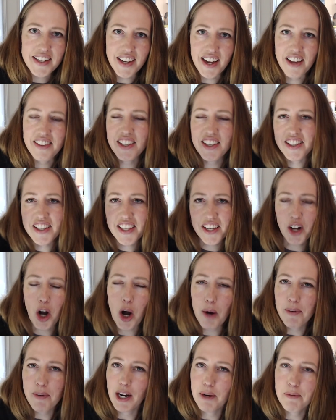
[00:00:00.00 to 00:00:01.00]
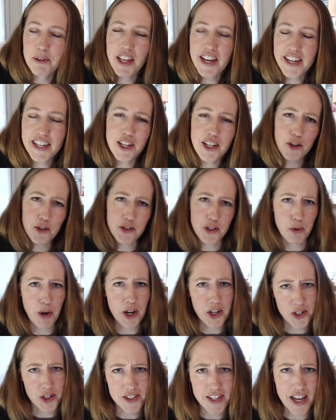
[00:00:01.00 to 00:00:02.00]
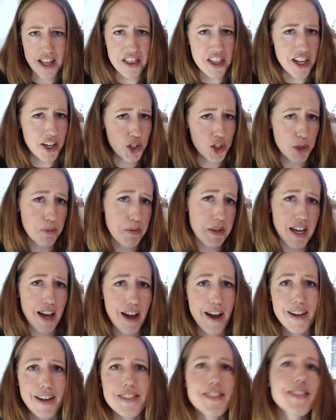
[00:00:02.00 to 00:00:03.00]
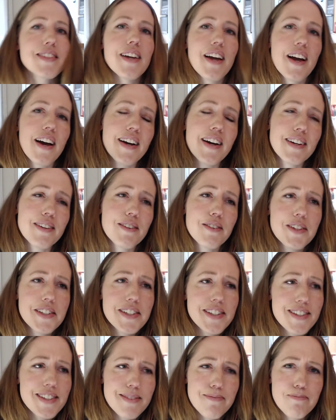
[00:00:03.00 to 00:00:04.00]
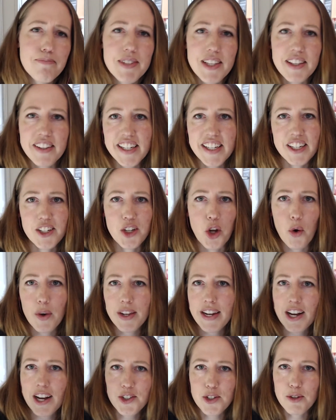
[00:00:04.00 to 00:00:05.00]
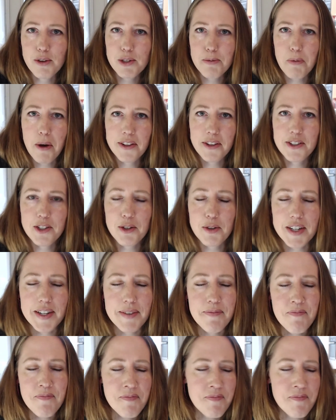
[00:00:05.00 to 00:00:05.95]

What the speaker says: And then that comment, I'll be like, here's the questions I think should be asked, which is silly. No one actually responded to it.